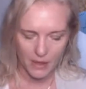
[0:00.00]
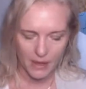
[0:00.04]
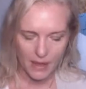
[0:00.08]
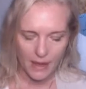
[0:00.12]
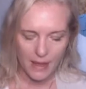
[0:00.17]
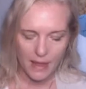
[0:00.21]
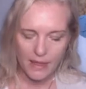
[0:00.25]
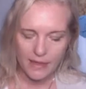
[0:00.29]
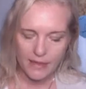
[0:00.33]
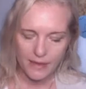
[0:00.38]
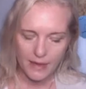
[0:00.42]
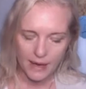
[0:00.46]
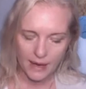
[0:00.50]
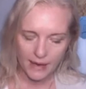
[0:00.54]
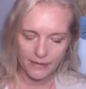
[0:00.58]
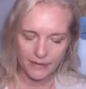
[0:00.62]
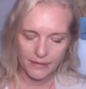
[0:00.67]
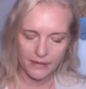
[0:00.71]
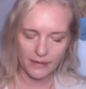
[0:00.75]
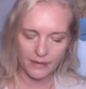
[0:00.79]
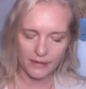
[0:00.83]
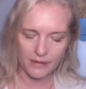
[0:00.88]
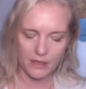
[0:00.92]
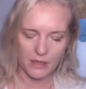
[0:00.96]
The other
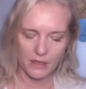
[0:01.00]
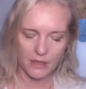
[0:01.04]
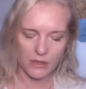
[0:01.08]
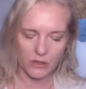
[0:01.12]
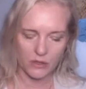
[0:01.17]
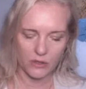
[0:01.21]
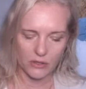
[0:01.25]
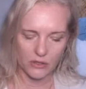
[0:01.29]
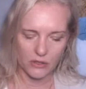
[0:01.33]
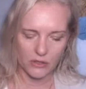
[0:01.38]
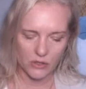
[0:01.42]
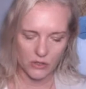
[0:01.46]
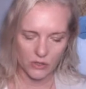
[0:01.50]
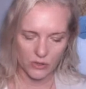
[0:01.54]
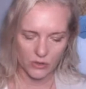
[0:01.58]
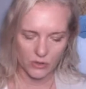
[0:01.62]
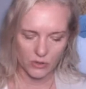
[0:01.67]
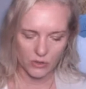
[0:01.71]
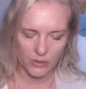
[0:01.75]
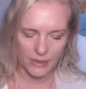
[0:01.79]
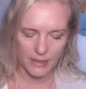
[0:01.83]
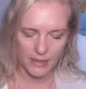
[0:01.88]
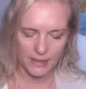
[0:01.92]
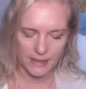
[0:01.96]
thing you can
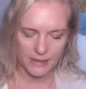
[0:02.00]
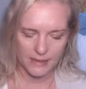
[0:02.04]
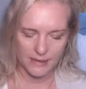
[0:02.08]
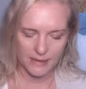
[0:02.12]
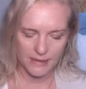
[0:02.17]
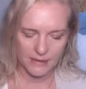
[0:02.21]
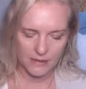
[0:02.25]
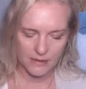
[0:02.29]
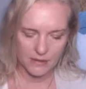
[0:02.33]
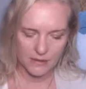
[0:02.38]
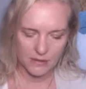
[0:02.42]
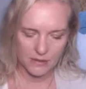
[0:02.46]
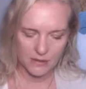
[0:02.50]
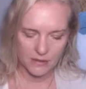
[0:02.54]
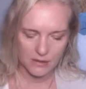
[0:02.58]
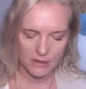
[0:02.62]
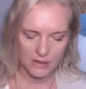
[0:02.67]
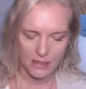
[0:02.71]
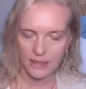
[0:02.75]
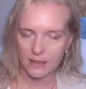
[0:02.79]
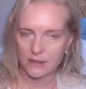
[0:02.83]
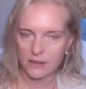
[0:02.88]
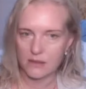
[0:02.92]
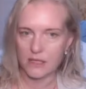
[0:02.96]
do is
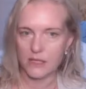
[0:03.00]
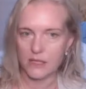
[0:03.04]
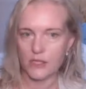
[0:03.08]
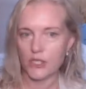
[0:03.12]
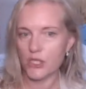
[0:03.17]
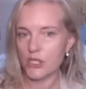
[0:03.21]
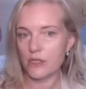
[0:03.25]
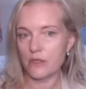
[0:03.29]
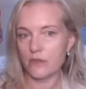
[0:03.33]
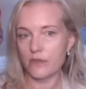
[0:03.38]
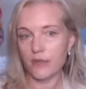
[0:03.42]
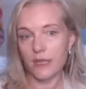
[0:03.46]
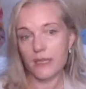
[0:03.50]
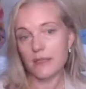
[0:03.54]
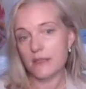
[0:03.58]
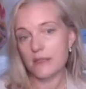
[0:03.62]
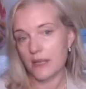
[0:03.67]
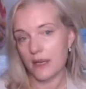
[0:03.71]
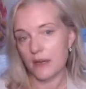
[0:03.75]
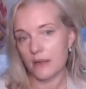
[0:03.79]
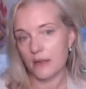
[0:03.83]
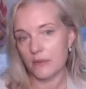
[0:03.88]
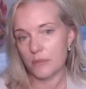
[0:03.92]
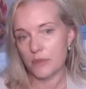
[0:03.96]
get digestive
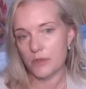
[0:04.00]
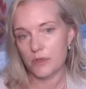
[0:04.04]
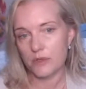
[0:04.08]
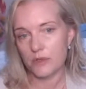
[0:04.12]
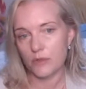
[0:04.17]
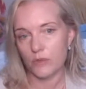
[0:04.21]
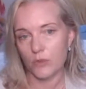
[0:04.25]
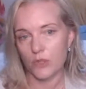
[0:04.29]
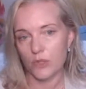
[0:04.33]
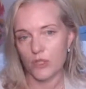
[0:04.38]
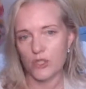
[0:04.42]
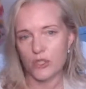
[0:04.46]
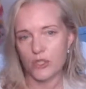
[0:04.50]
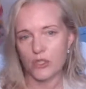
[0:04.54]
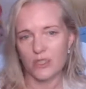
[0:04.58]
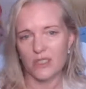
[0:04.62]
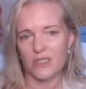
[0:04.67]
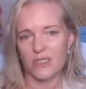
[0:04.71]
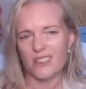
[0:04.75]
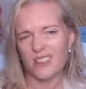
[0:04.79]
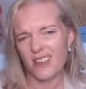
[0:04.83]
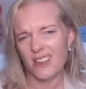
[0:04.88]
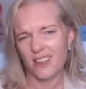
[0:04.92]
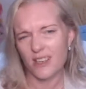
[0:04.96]
enzymes, which
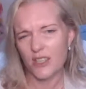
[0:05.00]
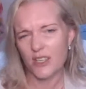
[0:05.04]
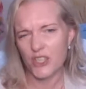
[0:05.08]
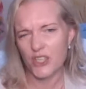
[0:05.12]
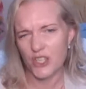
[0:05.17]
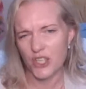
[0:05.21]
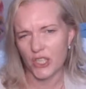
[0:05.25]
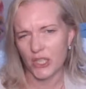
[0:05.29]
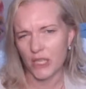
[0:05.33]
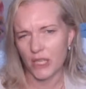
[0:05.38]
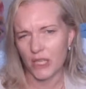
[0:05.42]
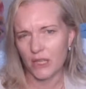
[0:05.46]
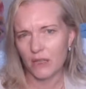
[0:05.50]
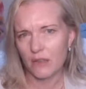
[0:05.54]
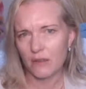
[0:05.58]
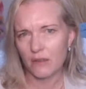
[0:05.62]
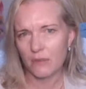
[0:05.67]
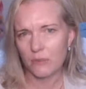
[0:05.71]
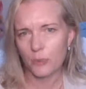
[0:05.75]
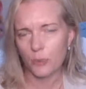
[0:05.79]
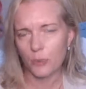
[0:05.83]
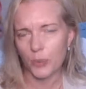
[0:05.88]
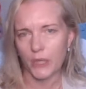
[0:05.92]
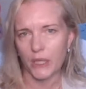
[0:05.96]
is kind of cheating,
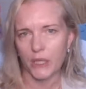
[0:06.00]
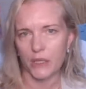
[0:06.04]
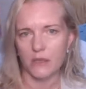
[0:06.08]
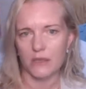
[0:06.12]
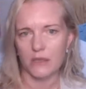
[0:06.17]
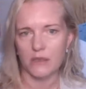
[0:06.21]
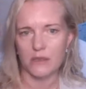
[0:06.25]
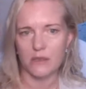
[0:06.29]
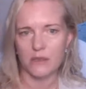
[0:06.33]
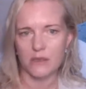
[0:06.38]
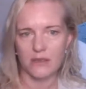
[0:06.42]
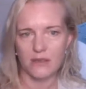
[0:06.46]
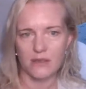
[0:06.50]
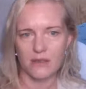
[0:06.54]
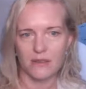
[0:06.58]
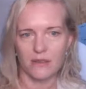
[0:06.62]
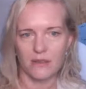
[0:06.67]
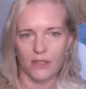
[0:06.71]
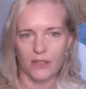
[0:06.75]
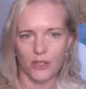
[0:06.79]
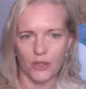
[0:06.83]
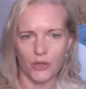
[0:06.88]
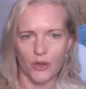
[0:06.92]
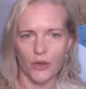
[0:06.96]
because,
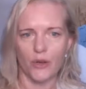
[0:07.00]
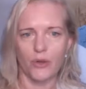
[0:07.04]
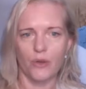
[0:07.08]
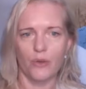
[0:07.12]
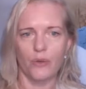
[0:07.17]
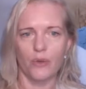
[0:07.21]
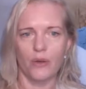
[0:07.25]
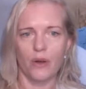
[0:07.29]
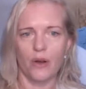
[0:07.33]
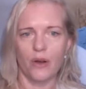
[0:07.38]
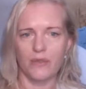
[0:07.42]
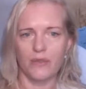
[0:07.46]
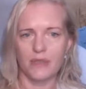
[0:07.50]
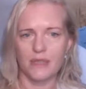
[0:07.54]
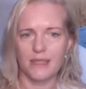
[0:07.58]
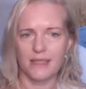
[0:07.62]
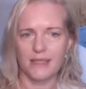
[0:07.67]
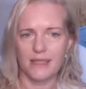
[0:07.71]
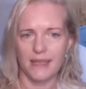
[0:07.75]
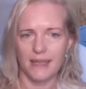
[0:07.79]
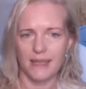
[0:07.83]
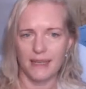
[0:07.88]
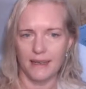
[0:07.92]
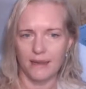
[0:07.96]

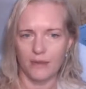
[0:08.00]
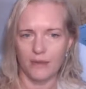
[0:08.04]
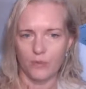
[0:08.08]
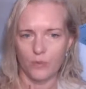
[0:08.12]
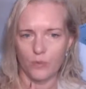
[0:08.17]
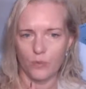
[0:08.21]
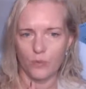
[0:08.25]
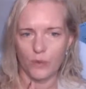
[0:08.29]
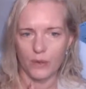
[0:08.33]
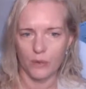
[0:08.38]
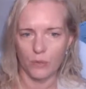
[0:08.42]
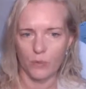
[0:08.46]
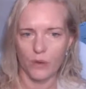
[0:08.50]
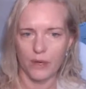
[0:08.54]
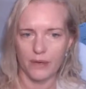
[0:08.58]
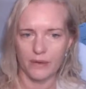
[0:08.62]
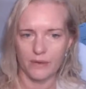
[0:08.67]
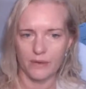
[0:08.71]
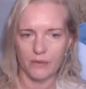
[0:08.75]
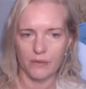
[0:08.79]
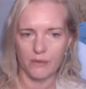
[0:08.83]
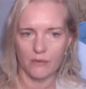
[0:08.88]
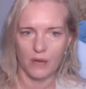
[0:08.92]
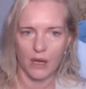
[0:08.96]
obviously we want
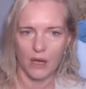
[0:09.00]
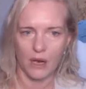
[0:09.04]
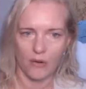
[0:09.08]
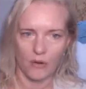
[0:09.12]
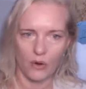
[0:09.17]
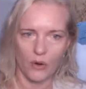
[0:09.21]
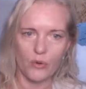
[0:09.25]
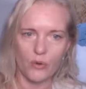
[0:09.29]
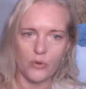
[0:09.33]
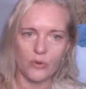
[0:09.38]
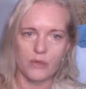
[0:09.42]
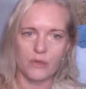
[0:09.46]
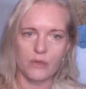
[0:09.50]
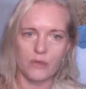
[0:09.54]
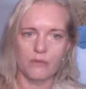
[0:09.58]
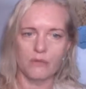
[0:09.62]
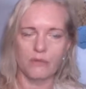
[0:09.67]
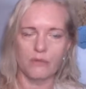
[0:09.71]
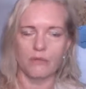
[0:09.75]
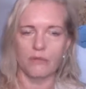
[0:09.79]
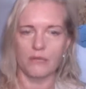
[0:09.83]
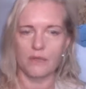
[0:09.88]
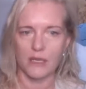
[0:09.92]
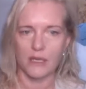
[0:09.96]
our own
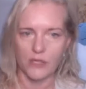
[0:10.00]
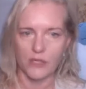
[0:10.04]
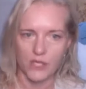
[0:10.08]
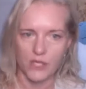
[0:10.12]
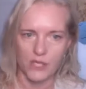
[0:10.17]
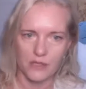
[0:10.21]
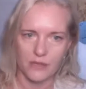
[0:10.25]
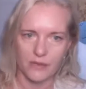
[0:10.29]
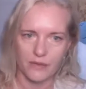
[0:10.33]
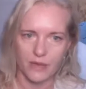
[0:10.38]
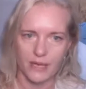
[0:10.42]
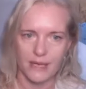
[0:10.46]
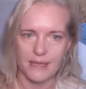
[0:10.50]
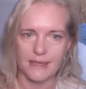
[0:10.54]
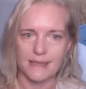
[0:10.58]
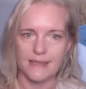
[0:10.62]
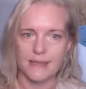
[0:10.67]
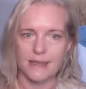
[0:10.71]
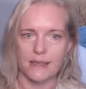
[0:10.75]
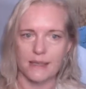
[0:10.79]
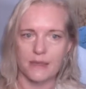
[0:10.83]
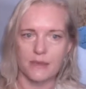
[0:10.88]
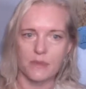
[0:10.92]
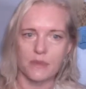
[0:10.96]
digestive
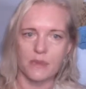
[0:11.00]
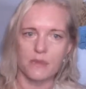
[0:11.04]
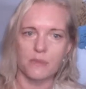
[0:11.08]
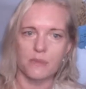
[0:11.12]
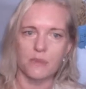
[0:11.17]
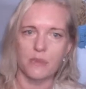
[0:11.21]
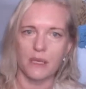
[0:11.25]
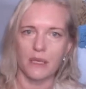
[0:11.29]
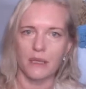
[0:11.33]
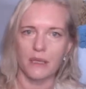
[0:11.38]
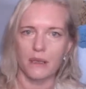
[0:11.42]
enzymes being